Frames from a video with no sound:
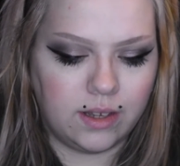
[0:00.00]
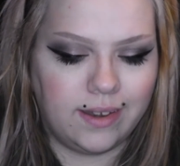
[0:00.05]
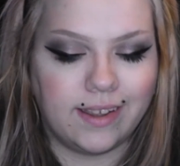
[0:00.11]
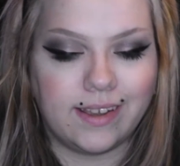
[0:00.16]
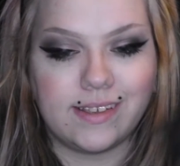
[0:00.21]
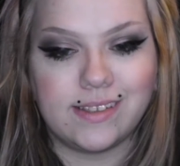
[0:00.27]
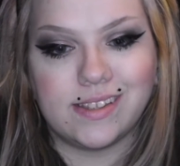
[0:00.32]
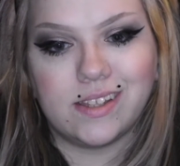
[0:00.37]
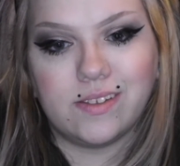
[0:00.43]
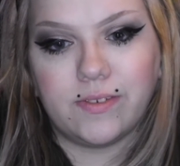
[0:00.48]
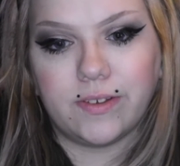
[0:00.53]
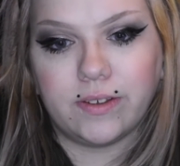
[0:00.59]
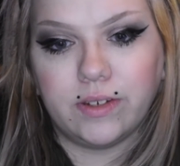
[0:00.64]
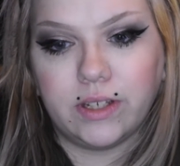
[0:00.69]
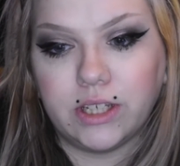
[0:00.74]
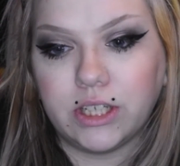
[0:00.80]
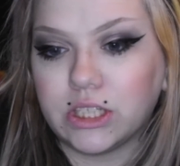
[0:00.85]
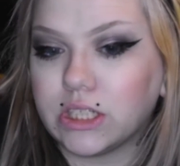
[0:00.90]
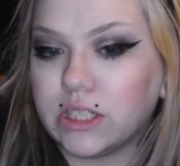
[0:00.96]
Next, the
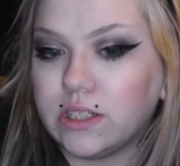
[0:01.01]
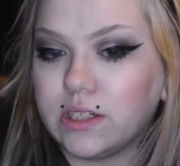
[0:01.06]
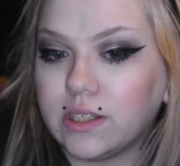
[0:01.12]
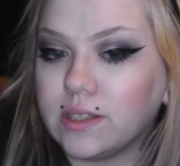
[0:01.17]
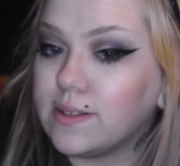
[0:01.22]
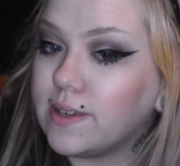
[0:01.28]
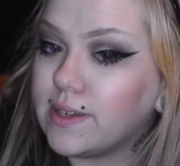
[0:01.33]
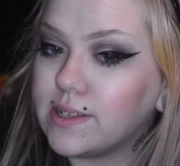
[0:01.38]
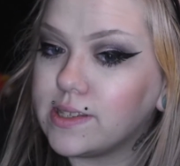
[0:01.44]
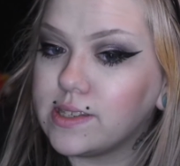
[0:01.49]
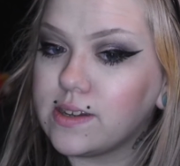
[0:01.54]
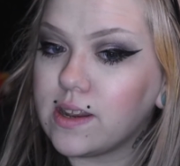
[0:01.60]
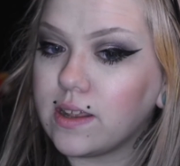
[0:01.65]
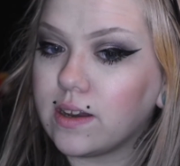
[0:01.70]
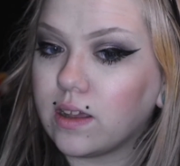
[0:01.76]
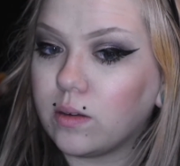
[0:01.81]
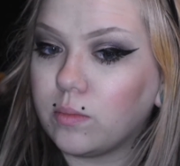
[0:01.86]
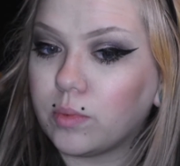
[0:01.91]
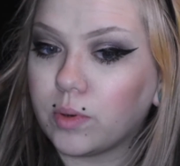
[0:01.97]
foundation. It has
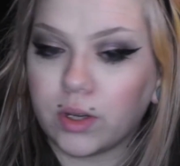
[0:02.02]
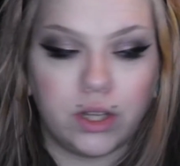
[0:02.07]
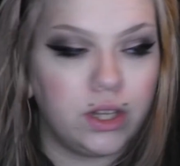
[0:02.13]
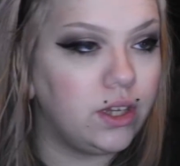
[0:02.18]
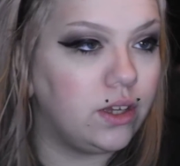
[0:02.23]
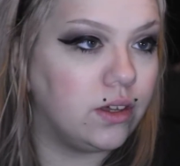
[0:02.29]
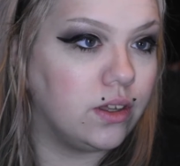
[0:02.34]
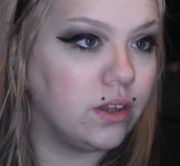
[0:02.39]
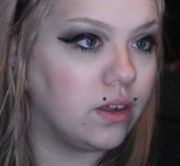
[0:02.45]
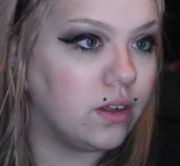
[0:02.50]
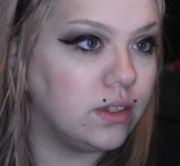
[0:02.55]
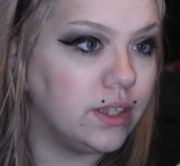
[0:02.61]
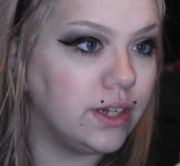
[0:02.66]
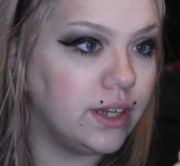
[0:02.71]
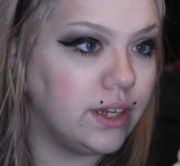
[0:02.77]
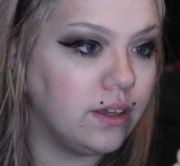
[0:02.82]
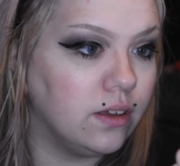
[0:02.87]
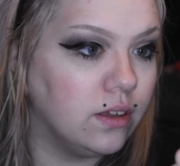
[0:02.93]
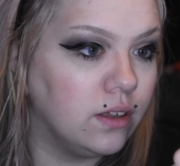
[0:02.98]
stayed on pretty good all
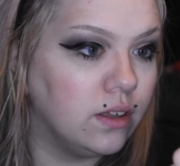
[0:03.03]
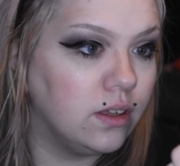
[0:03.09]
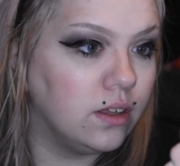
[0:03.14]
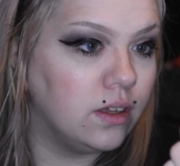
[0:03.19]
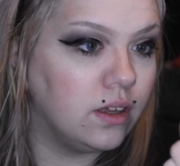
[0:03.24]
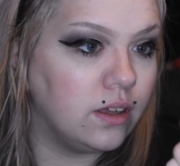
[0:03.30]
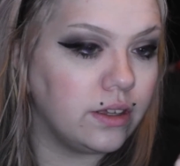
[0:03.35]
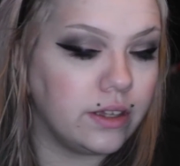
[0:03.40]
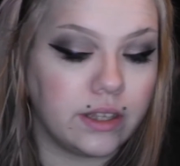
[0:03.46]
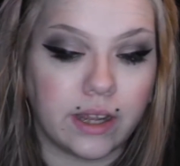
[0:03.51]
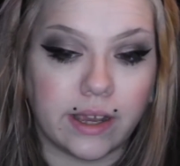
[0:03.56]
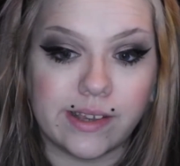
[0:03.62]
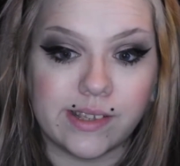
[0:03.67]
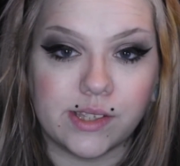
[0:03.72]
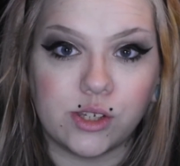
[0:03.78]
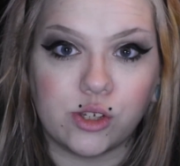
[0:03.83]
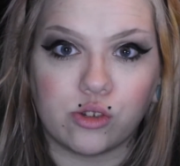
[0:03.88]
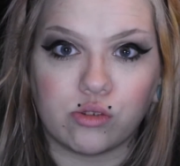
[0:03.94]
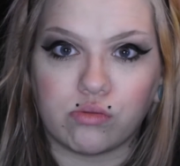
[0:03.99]
day. It
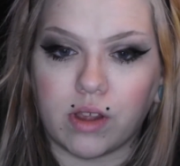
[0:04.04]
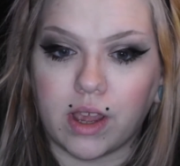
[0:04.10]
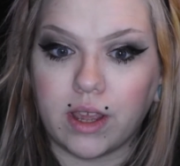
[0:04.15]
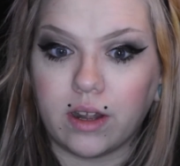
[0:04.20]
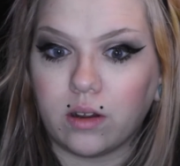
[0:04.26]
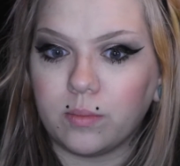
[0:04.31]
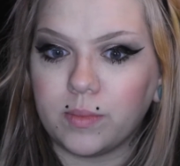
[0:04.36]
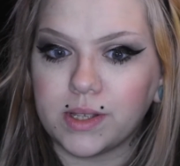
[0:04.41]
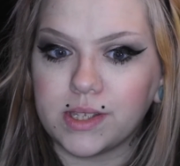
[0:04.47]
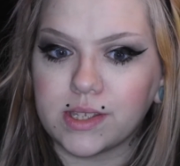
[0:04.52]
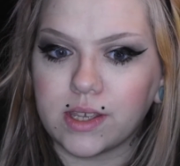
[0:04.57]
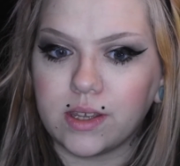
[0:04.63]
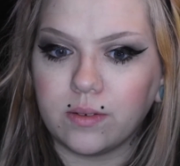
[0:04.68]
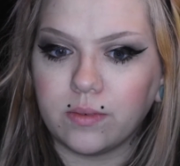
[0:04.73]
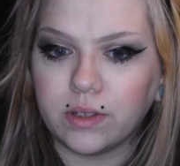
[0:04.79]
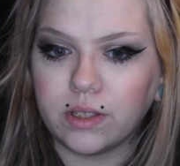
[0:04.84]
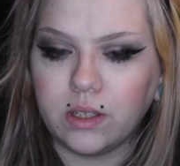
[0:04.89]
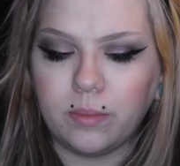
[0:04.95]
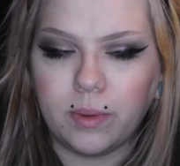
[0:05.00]
hasn't dried out my
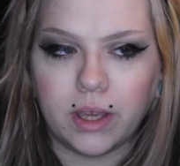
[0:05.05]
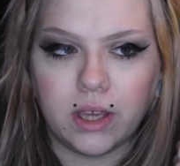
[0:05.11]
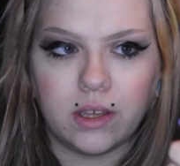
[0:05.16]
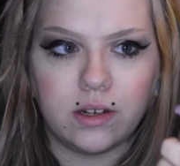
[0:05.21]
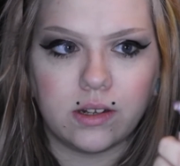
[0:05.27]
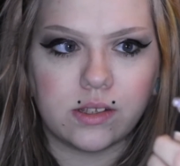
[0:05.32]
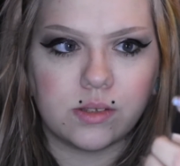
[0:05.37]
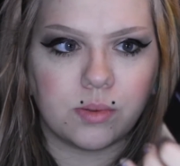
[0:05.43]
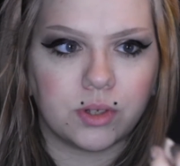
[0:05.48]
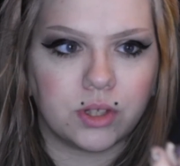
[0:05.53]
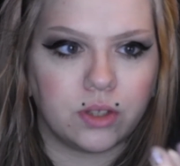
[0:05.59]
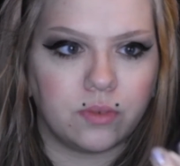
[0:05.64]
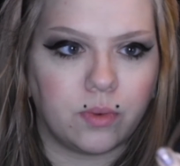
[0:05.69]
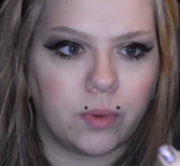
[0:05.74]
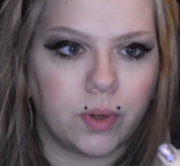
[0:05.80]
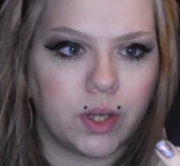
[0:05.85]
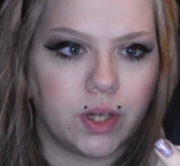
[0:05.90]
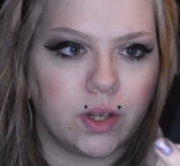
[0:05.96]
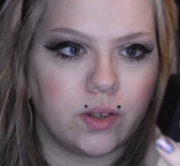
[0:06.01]
skin really bad,
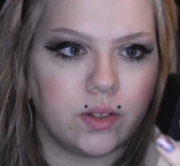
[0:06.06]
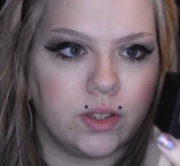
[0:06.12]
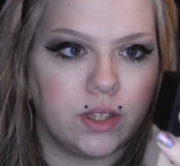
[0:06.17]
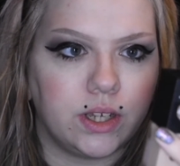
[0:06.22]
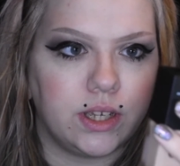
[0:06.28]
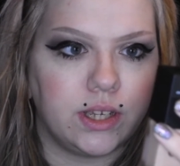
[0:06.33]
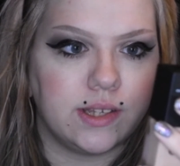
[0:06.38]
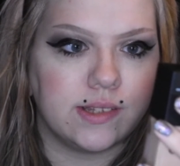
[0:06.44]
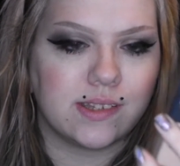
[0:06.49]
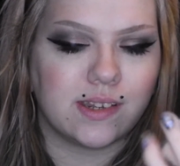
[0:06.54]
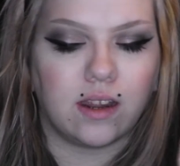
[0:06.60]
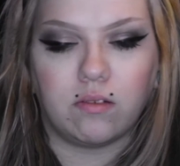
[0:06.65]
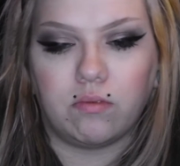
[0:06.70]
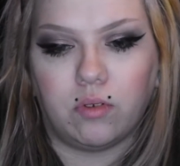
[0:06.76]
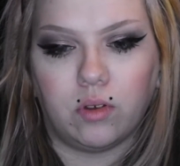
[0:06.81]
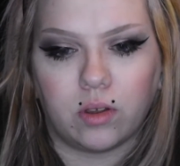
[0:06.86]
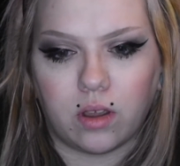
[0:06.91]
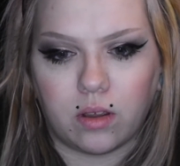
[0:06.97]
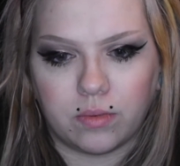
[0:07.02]
especially for wearing it all day. It's
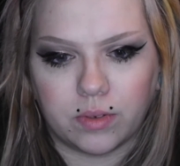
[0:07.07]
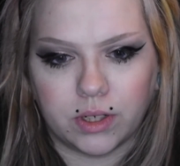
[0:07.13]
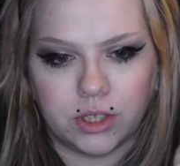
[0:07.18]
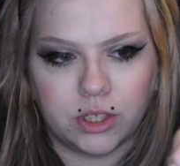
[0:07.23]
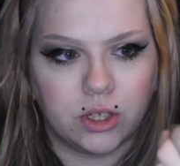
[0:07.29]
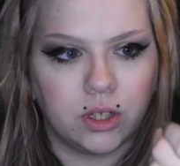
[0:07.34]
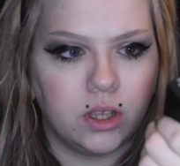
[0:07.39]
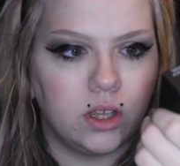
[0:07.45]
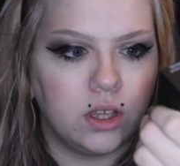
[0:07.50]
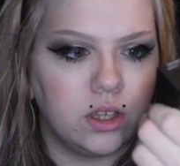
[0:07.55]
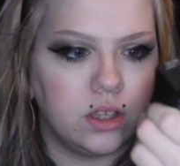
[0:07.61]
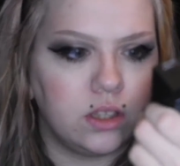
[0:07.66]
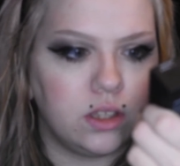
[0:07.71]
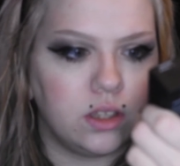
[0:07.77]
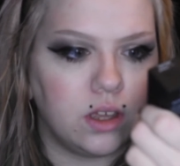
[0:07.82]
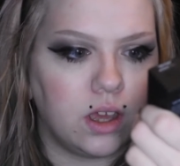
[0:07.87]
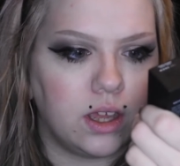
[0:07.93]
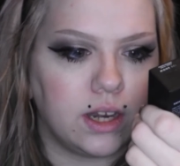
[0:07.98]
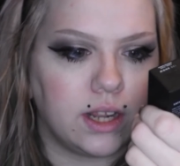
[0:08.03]
not full coverage,
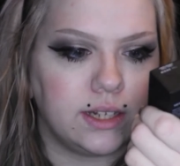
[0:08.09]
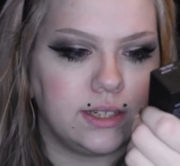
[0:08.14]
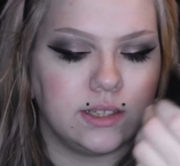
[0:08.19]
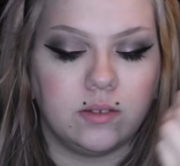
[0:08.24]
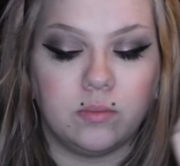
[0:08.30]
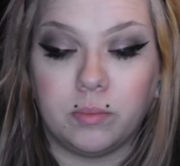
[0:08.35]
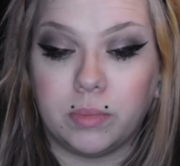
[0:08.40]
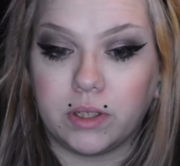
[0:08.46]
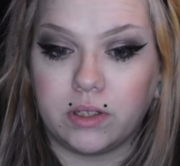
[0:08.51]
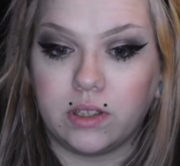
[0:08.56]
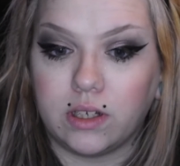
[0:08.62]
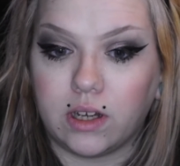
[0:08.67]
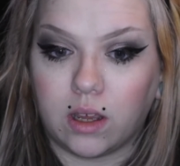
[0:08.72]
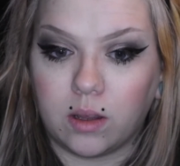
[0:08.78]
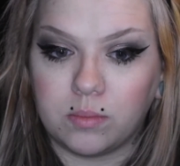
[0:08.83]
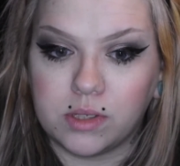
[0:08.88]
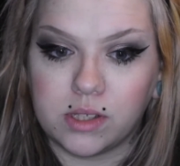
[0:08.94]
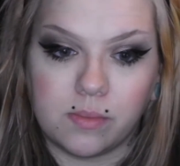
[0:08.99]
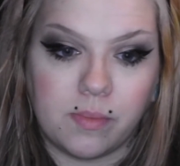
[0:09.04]
and I didn't build
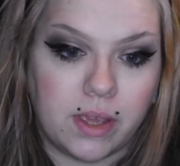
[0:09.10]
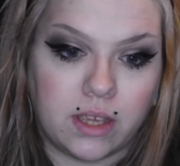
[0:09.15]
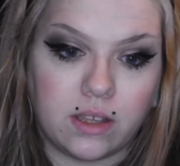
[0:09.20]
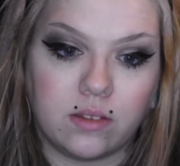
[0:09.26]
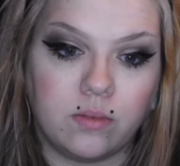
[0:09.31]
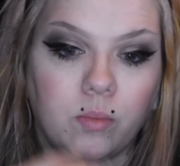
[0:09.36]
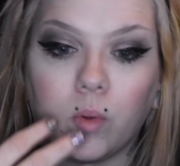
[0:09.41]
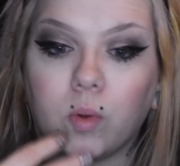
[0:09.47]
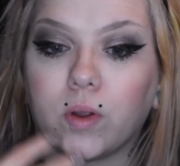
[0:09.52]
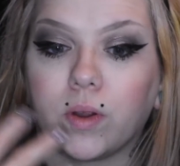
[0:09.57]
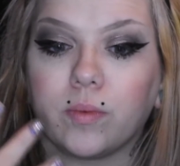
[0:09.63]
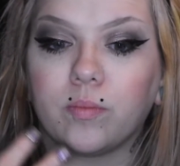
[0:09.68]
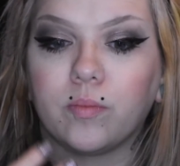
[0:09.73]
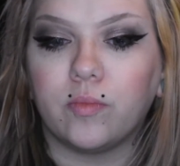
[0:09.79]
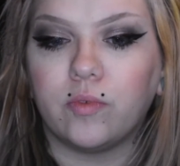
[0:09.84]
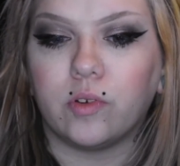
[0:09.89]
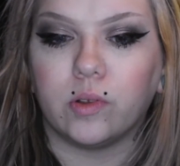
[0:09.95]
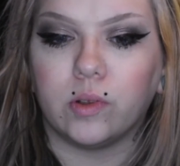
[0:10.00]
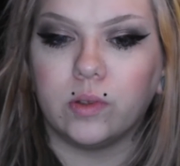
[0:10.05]
it up to make it
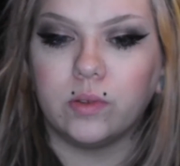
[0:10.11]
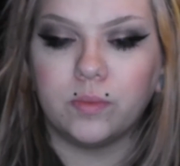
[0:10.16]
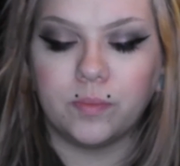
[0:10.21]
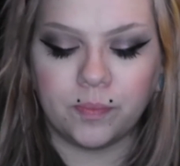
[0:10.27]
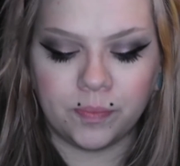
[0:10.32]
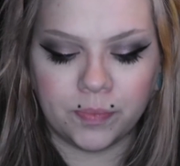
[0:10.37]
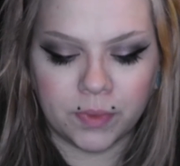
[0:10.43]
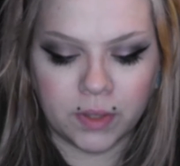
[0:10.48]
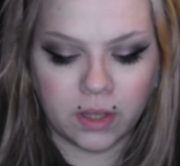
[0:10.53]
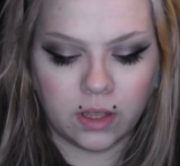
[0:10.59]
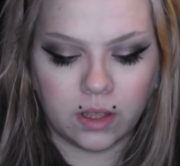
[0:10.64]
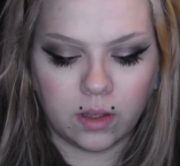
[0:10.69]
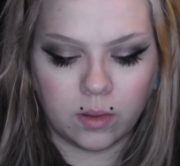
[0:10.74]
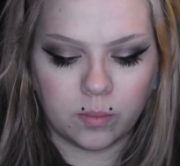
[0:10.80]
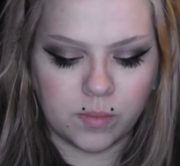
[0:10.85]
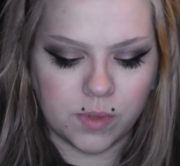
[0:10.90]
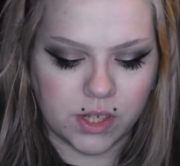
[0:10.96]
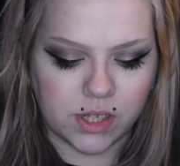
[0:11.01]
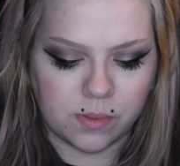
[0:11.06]
more full,
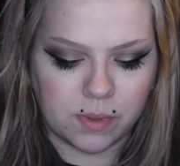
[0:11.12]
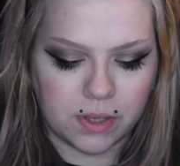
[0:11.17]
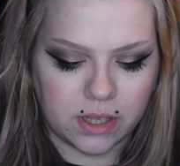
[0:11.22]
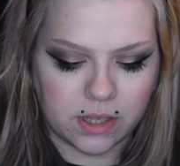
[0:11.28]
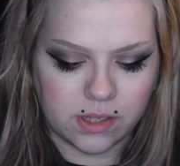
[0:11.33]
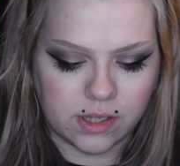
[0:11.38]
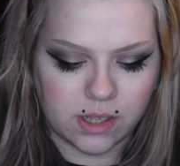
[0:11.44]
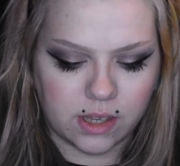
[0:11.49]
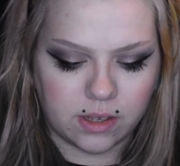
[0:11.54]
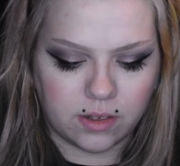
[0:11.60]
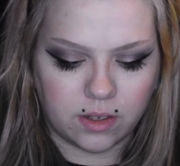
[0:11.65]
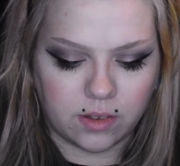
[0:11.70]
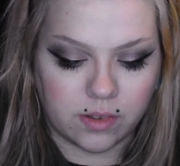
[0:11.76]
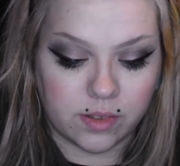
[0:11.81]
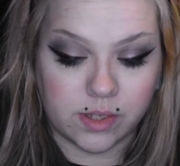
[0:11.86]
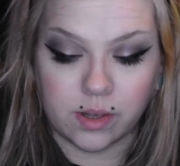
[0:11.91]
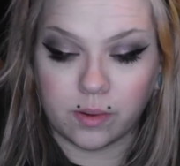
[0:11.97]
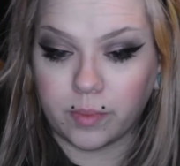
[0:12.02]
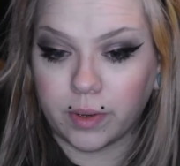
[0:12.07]
just because I
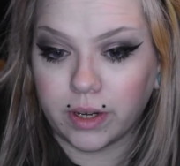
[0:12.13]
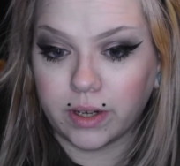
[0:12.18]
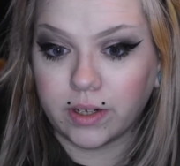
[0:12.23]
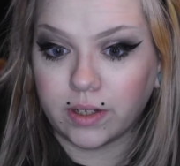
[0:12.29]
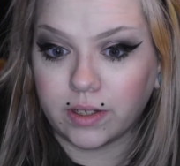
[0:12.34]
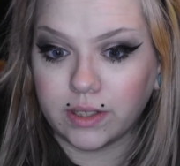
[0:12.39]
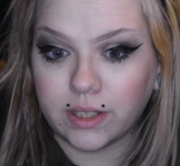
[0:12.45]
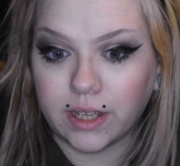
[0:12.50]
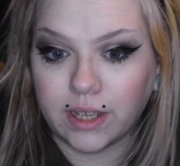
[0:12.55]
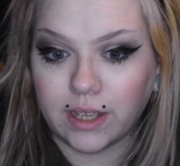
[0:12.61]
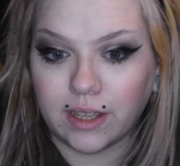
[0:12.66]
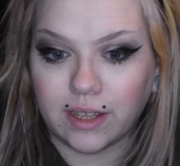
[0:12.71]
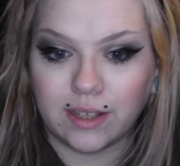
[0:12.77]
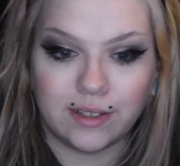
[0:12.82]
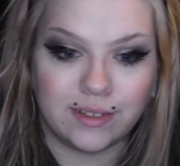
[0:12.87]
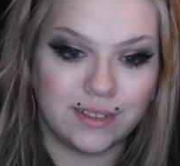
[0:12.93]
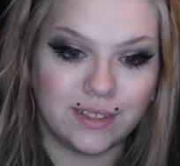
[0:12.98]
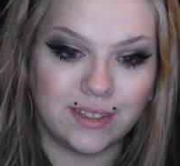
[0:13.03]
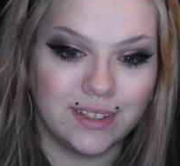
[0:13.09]
knew I was going to wear it all day,
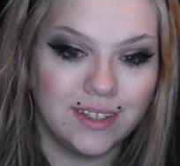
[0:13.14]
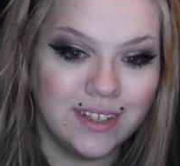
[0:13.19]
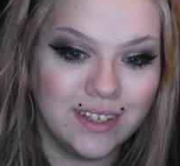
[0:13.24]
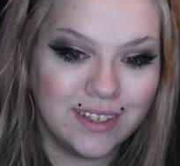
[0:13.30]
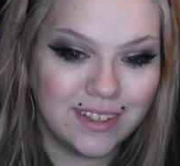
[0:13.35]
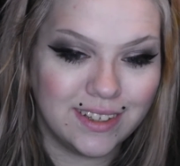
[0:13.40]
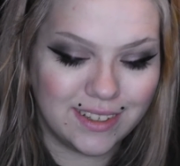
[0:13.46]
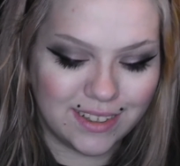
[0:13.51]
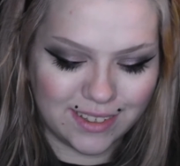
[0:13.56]
and